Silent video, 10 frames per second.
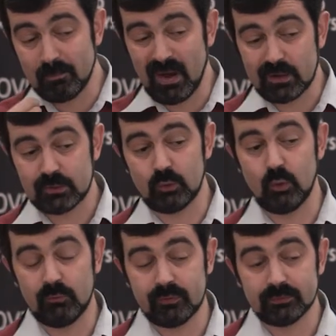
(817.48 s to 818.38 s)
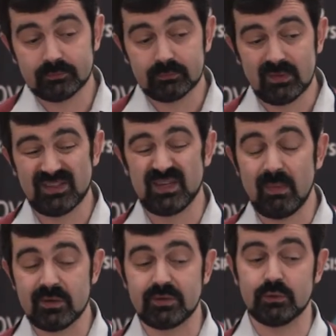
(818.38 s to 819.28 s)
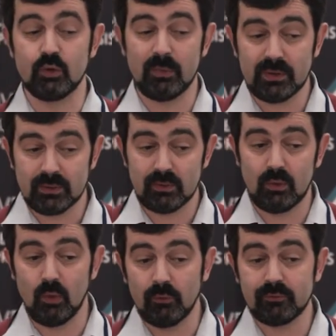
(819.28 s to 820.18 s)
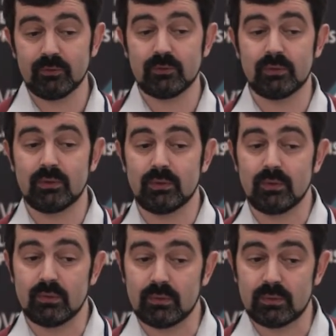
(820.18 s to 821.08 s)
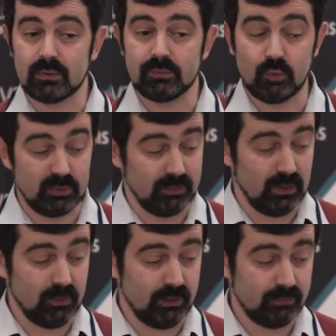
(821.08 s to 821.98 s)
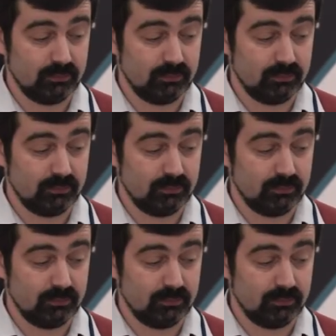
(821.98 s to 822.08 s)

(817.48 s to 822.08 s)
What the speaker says: part of semantic domain of program library.